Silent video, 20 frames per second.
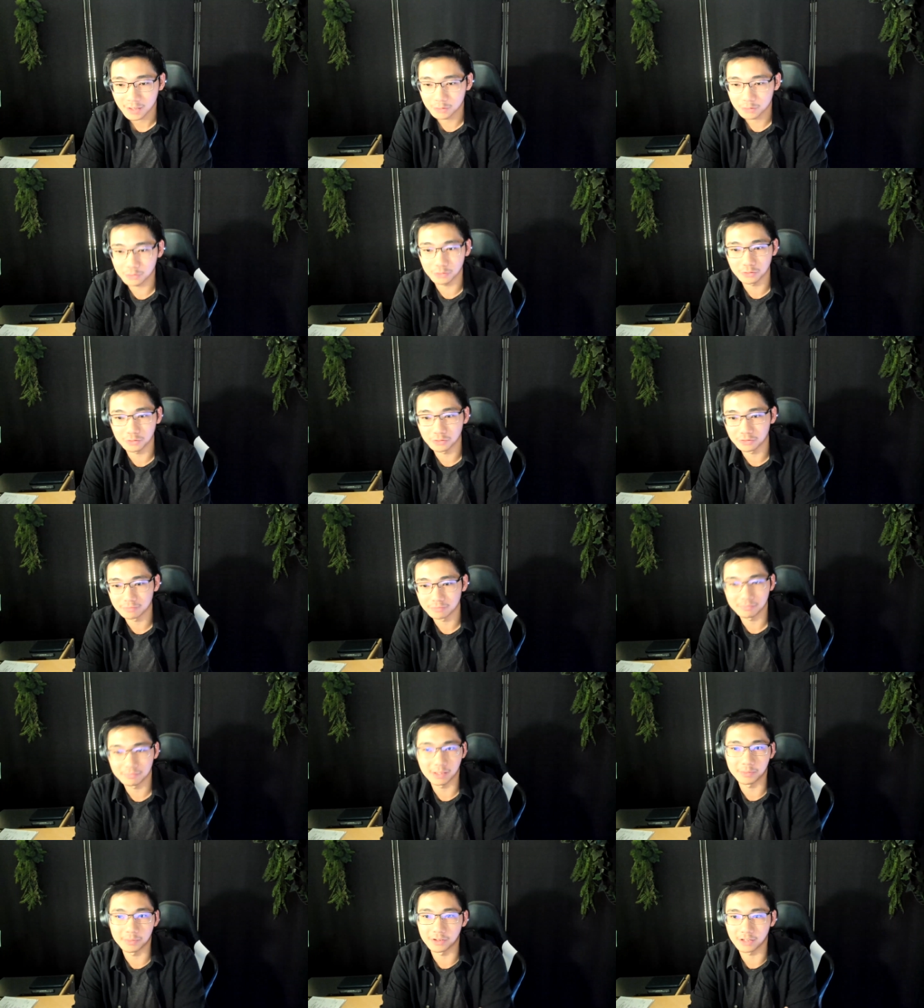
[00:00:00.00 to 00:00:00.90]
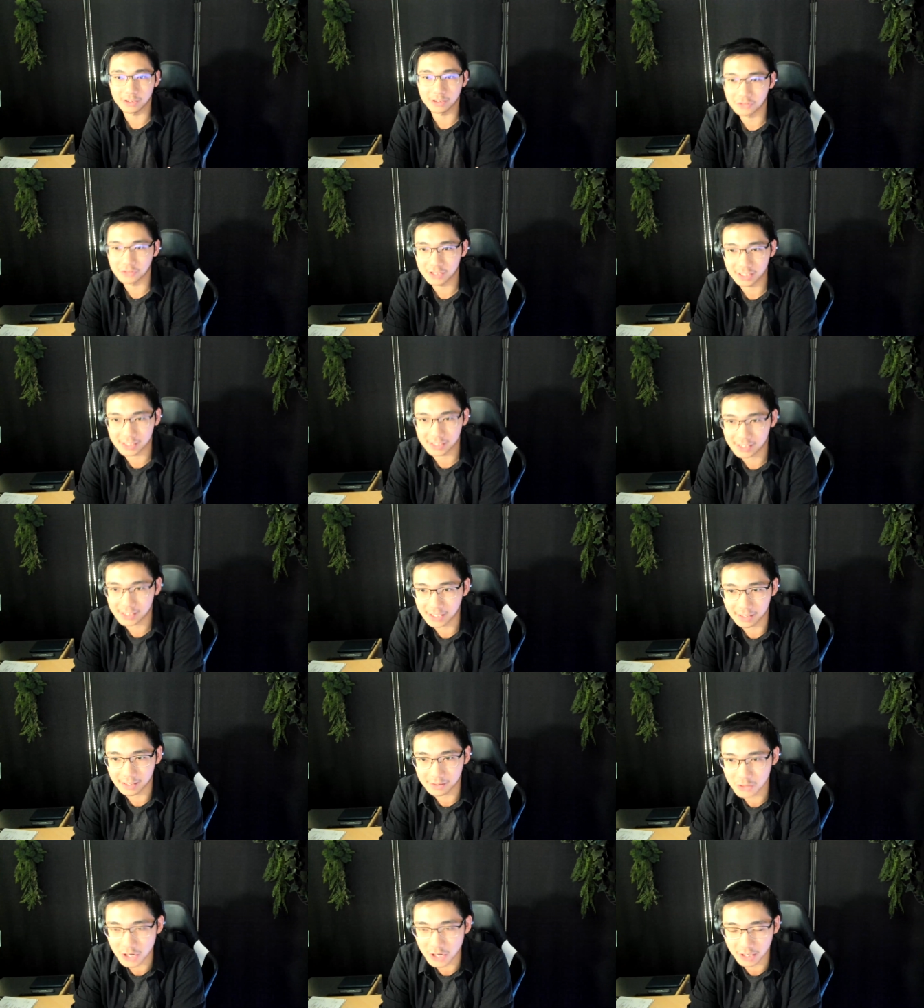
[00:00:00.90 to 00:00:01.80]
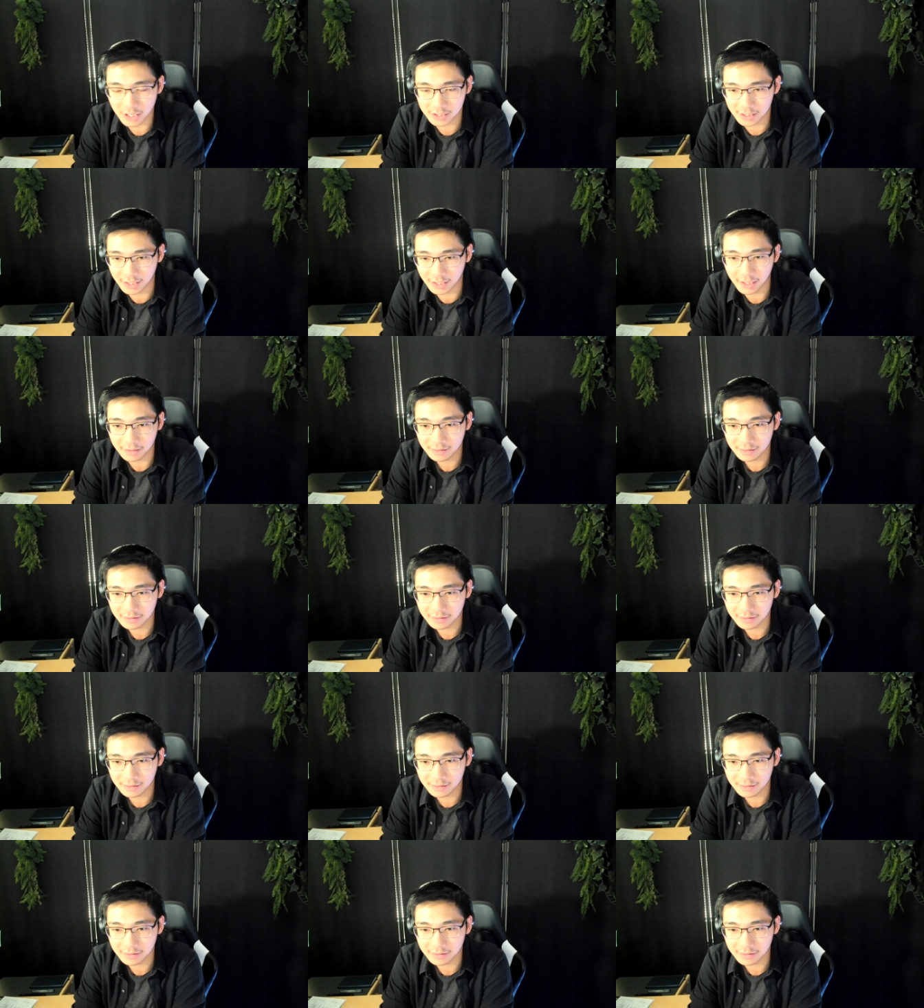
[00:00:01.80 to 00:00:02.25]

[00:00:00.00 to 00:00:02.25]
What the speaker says: to maybe like your 60th check today?